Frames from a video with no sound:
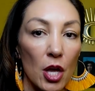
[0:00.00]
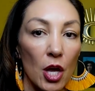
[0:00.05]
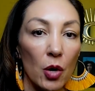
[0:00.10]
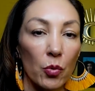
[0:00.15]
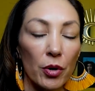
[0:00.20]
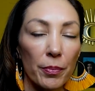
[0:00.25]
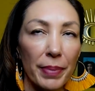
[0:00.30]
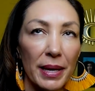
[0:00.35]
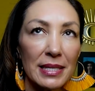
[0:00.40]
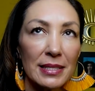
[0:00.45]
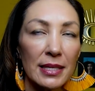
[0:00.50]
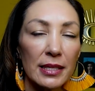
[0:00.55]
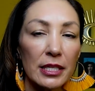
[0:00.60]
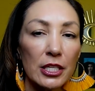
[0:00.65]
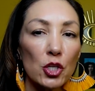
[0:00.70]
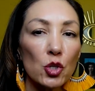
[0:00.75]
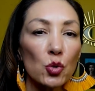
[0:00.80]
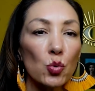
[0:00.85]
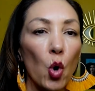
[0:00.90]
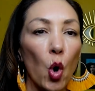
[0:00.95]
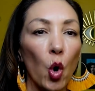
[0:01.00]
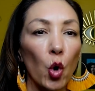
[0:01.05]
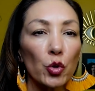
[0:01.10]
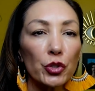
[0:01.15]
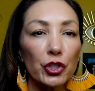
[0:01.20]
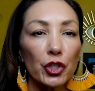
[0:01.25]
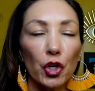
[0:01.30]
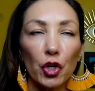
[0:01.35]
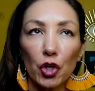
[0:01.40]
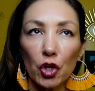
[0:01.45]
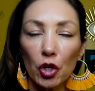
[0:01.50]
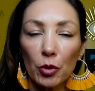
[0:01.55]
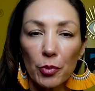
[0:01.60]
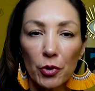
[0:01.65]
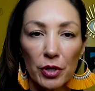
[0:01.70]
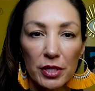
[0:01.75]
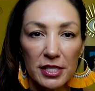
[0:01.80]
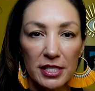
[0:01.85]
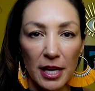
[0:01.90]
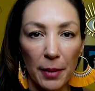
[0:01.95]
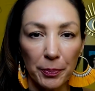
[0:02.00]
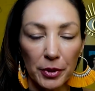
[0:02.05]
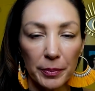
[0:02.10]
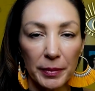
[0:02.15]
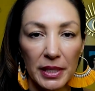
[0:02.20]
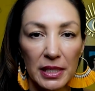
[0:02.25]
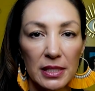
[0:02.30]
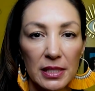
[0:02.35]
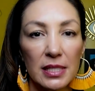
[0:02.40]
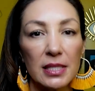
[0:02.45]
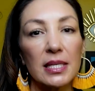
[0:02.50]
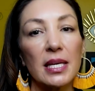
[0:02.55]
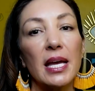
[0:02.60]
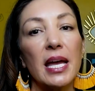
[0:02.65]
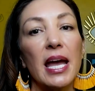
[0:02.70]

where basically you hold an herb or a supplement